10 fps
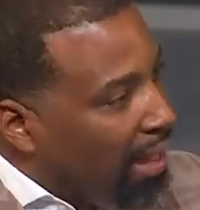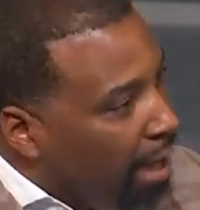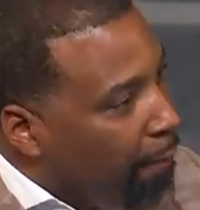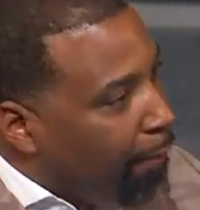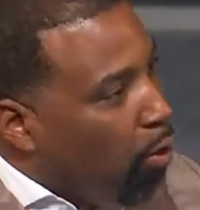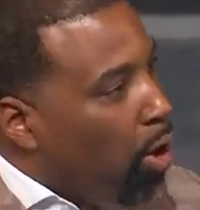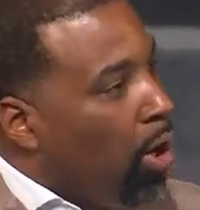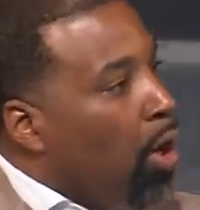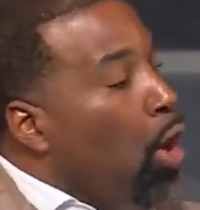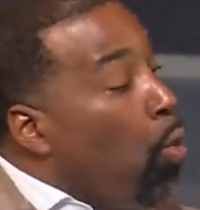
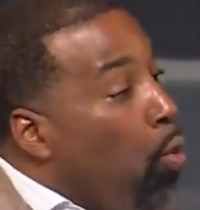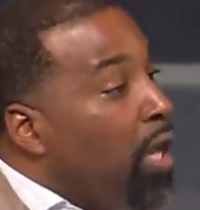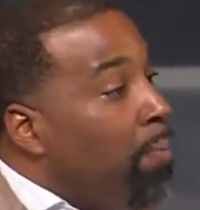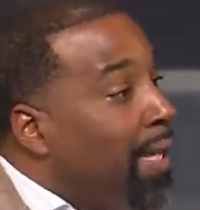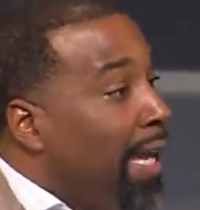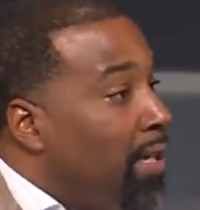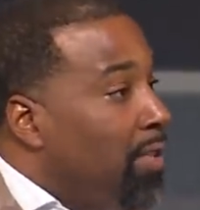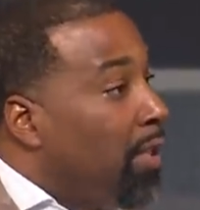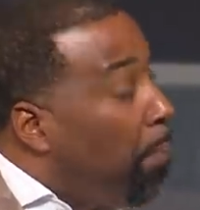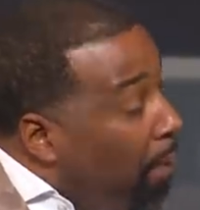therefore, we begin
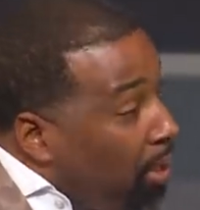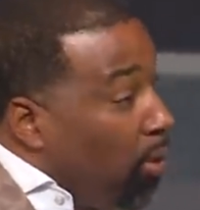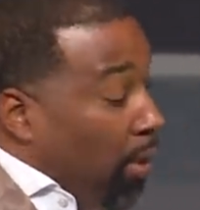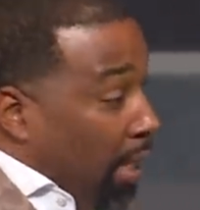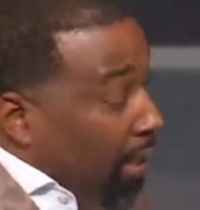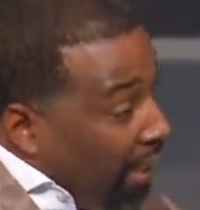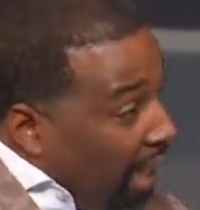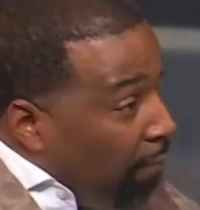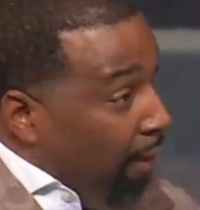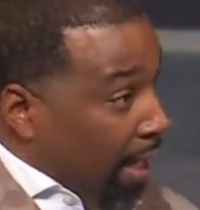to capitulate, to
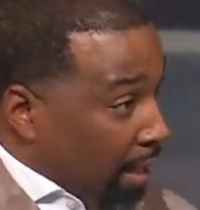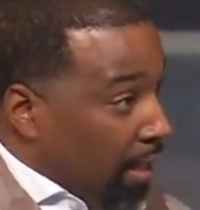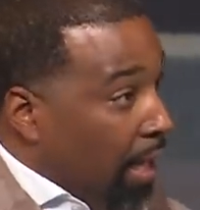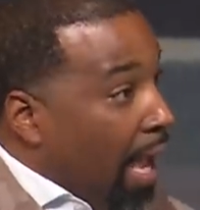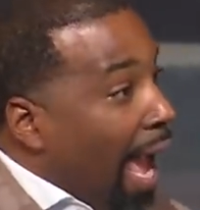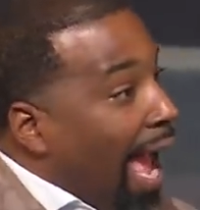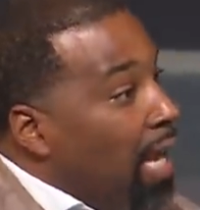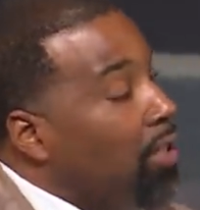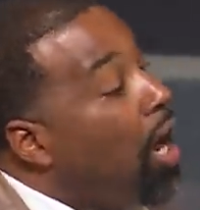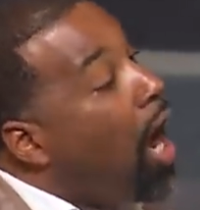give in,
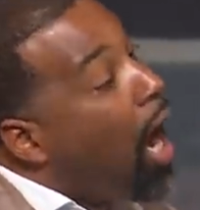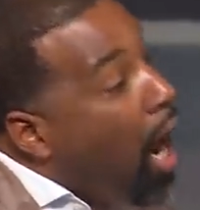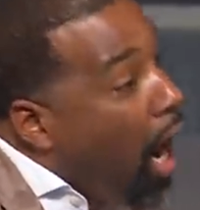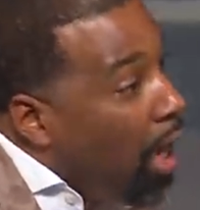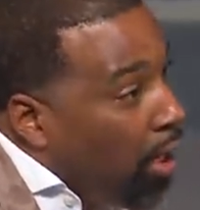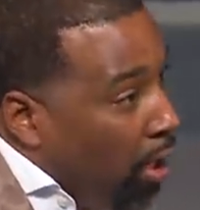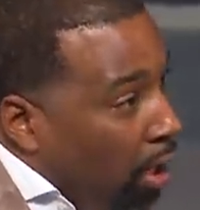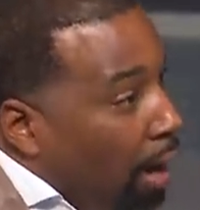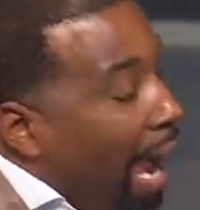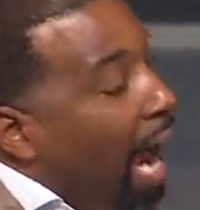and to
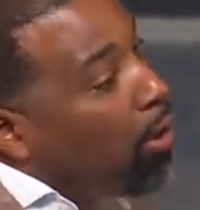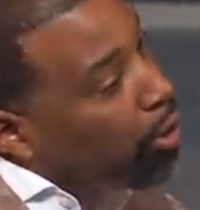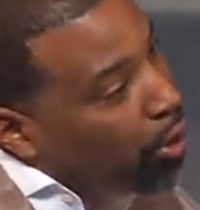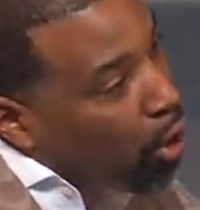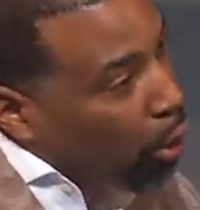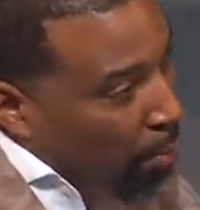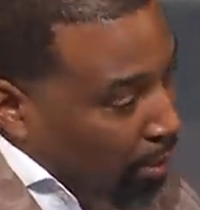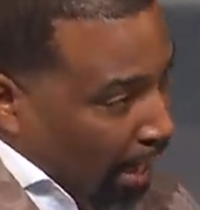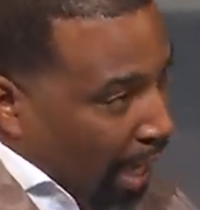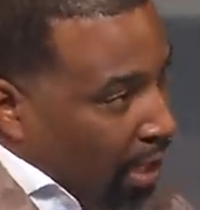honor our
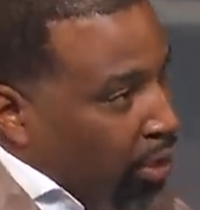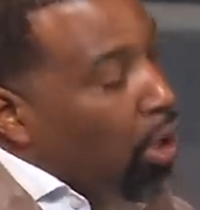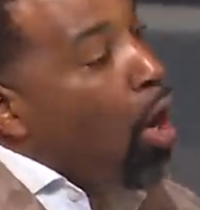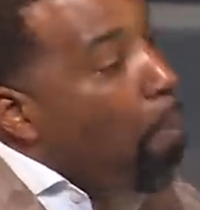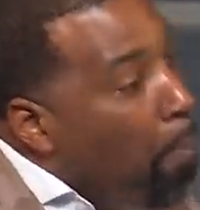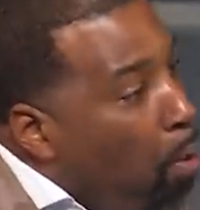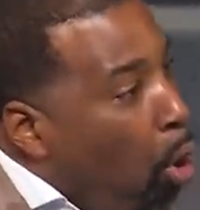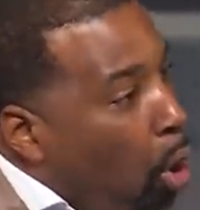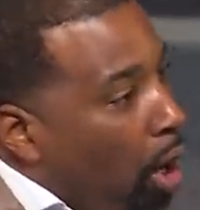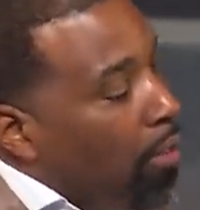circumstance
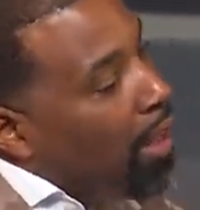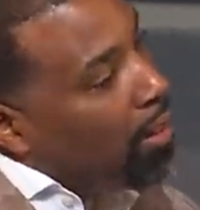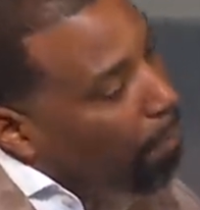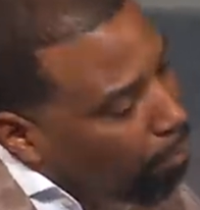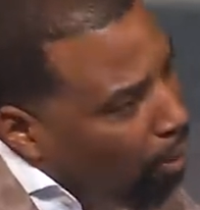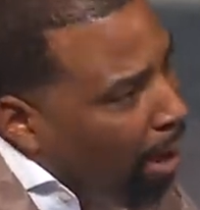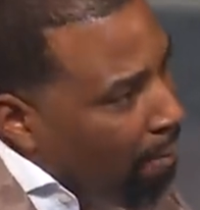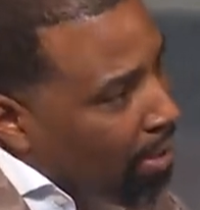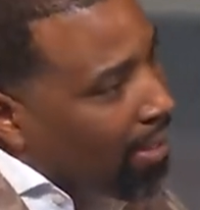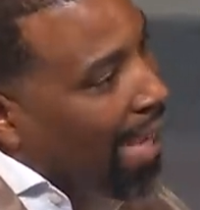more than the
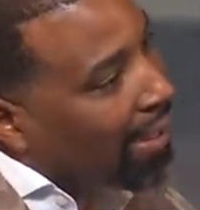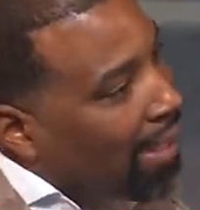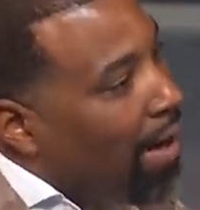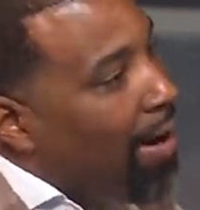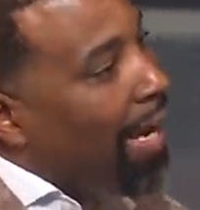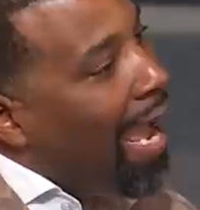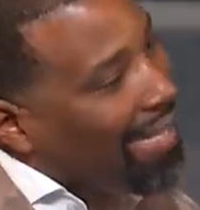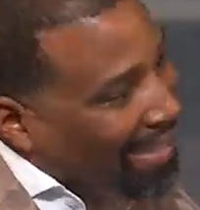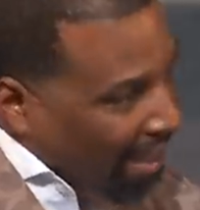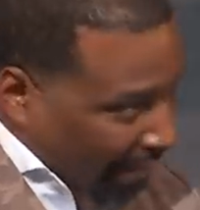promise that God
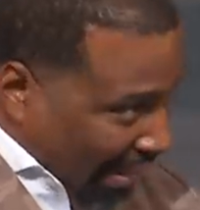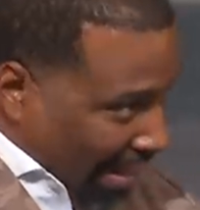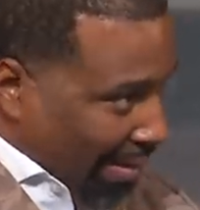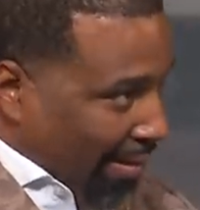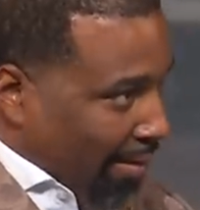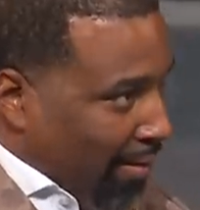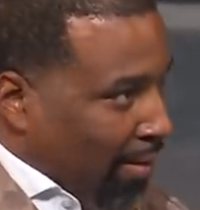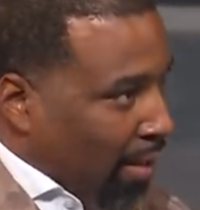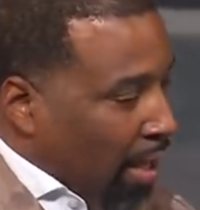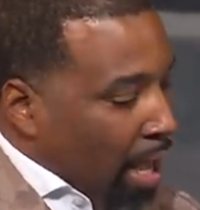has given us.
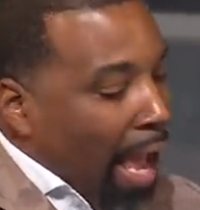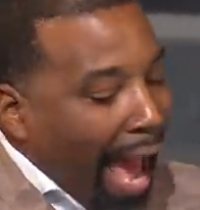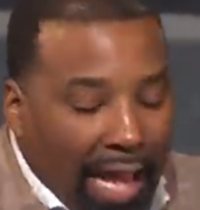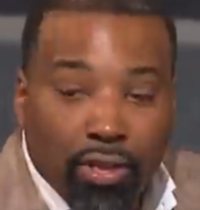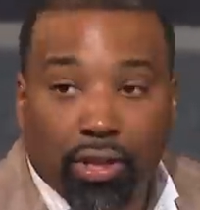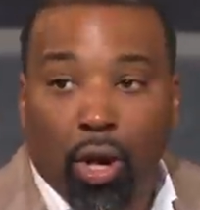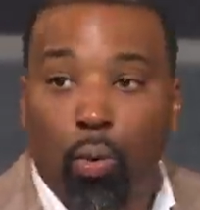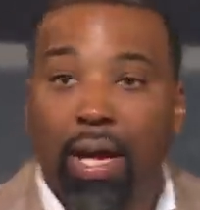And so we